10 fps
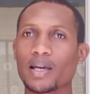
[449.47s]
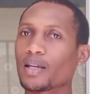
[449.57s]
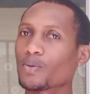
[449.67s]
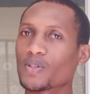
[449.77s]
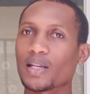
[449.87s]

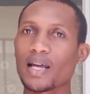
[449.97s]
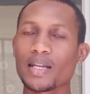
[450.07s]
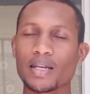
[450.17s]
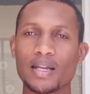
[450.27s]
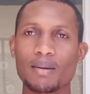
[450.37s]
Yeah, it was a
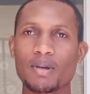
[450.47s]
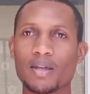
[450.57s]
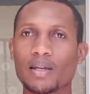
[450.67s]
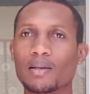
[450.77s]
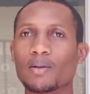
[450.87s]
London derby.
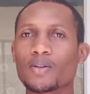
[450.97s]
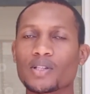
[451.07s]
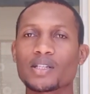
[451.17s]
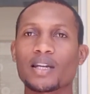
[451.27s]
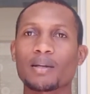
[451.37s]
They
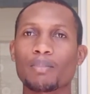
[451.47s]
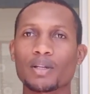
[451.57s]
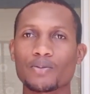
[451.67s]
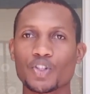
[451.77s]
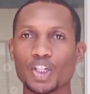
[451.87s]
lost
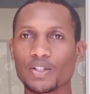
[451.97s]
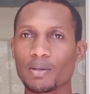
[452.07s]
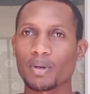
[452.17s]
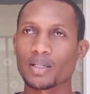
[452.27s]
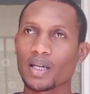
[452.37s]
terribly to
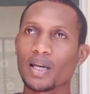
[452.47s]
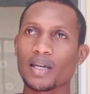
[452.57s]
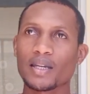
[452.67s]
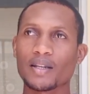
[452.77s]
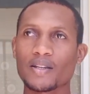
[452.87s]
Chelsea, but
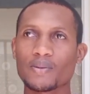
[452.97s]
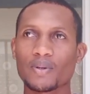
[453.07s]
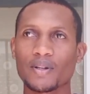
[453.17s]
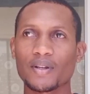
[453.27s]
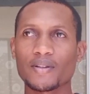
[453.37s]
it is
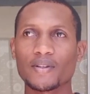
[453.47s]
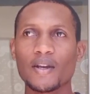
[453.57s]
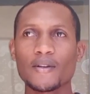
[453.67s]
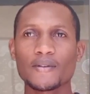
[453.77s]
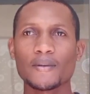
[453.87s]
what it is.